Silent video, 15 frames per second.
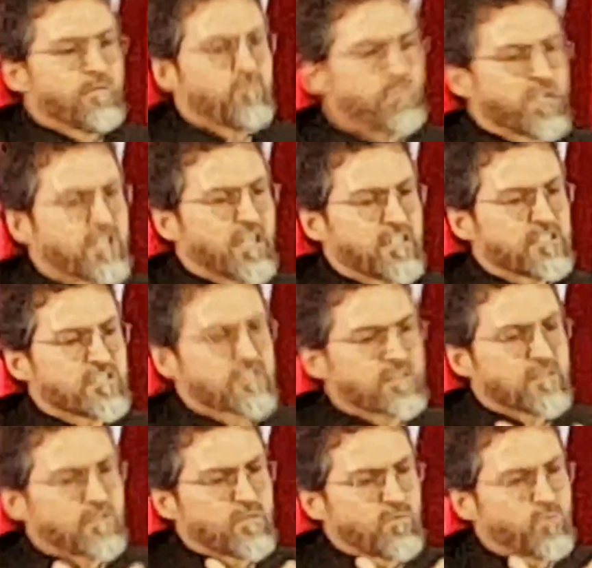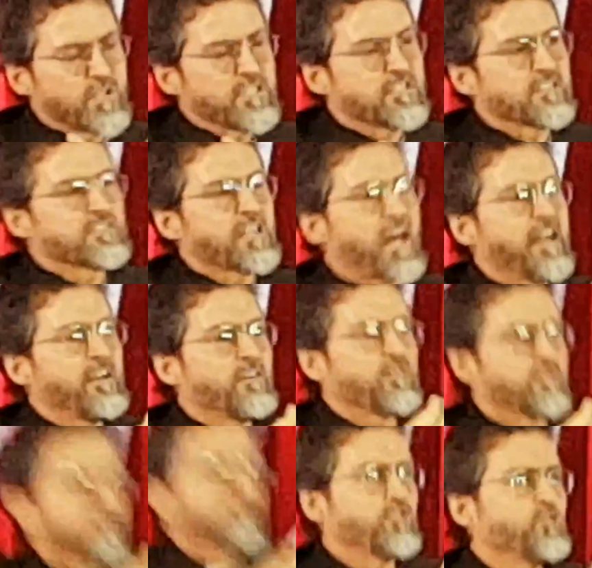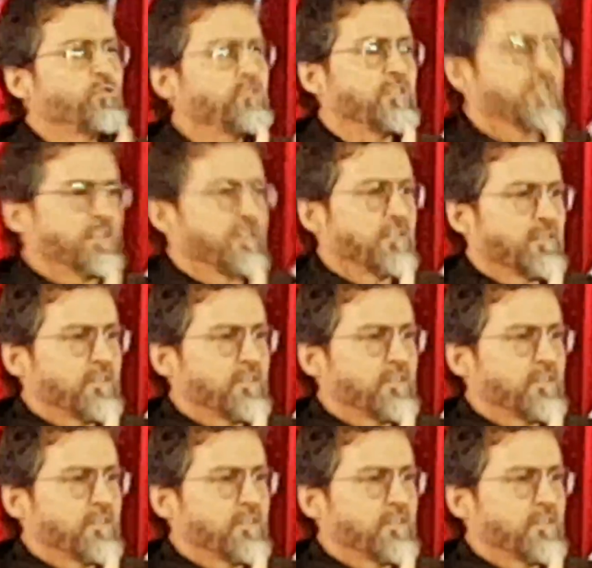because we desire union